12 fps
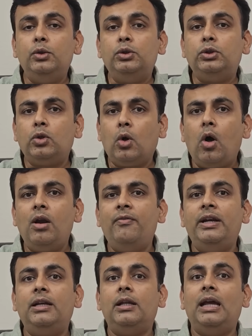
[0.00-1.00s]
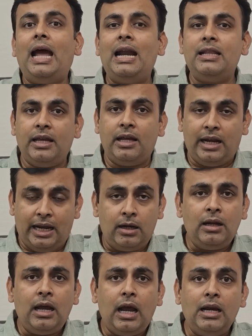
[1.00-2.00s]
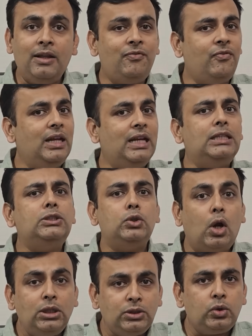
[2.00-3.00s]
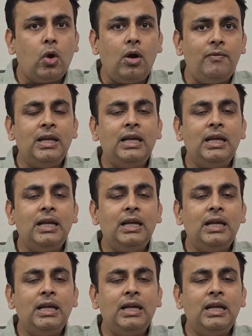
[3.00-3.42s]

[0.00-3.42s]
to solve it at their end. And if it is not solved,